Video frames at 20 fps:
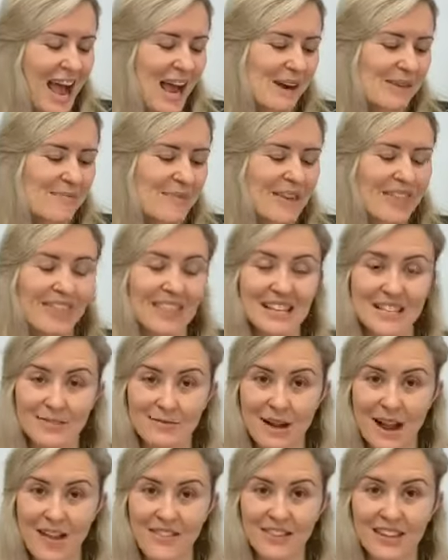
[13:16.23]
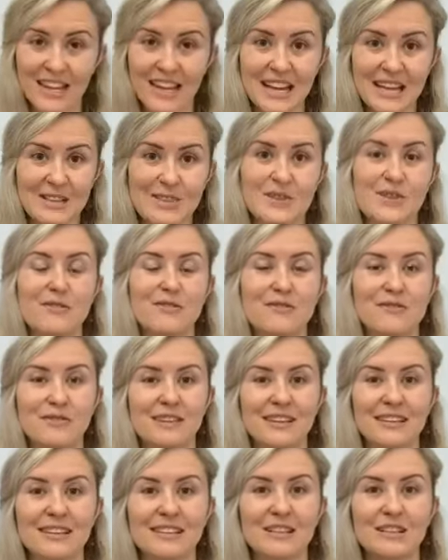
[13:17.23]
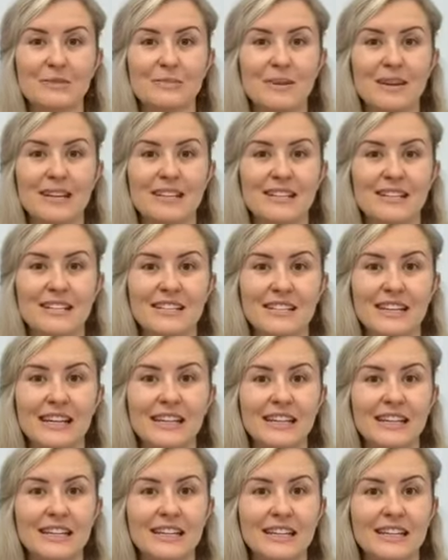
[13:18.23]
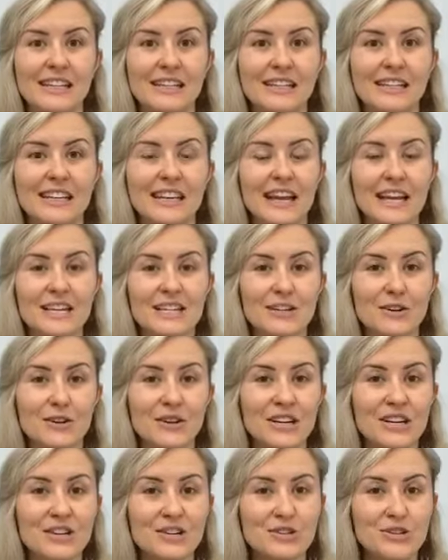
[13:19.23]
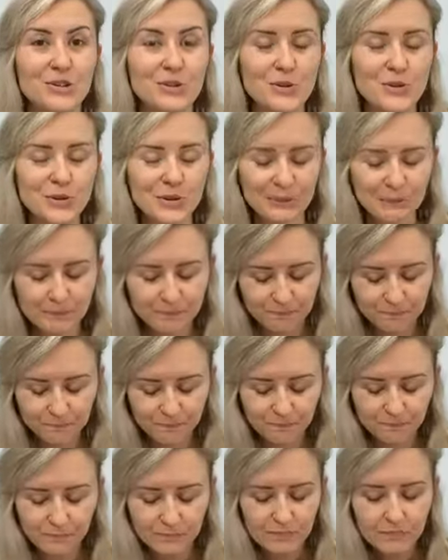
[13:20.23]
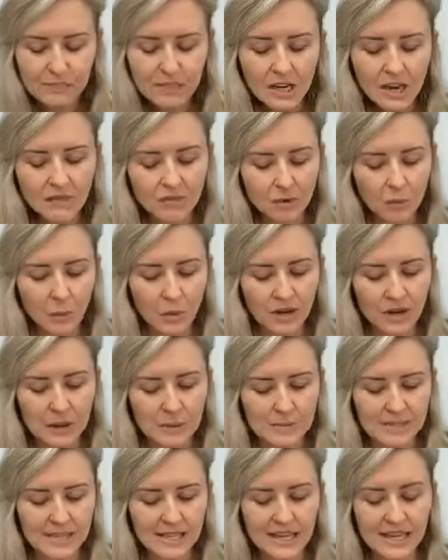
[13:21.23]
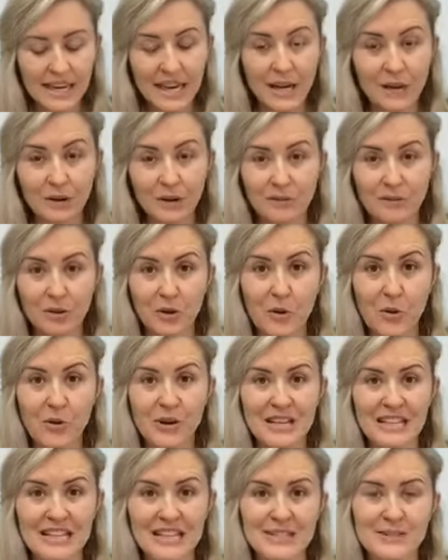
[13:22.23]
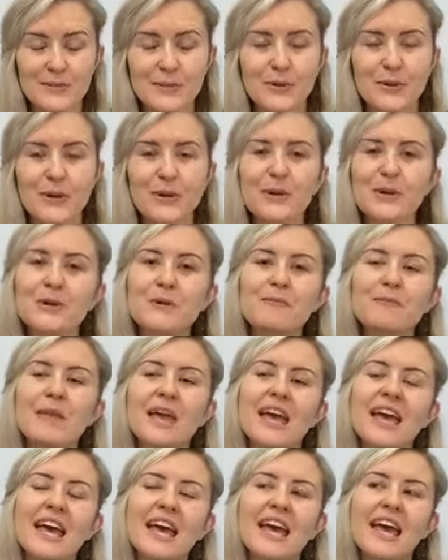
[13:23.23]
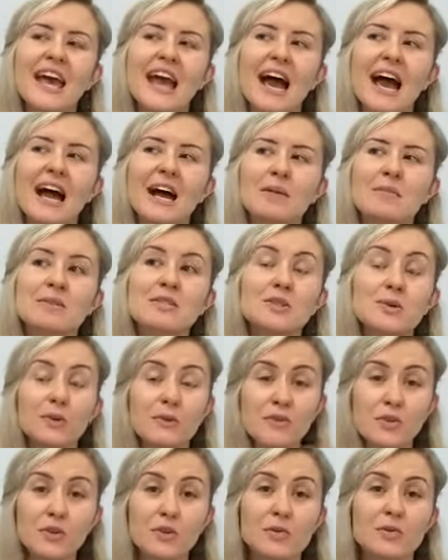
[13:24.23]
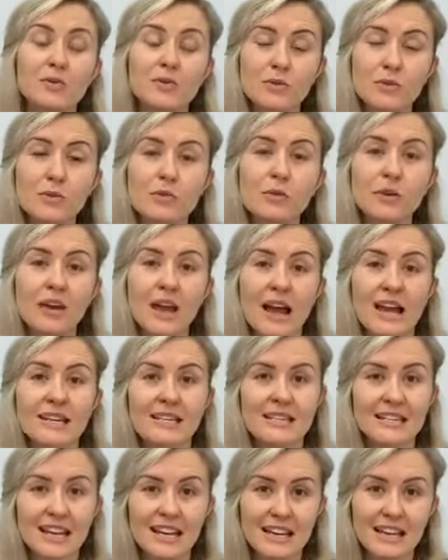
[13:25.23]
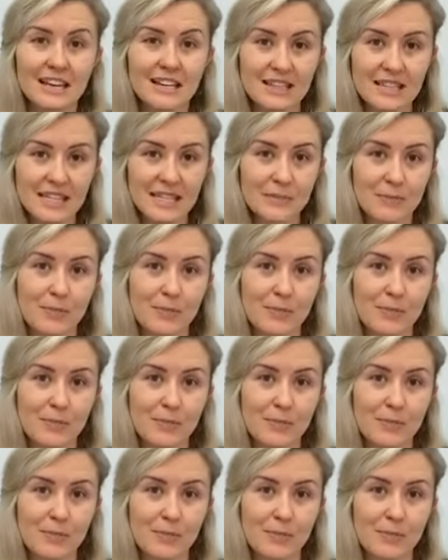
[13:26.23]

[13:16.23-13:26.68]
in this round that kicks off a little bit later on in June from when I'm sitting here and recording this for you. So if you would like to get it at this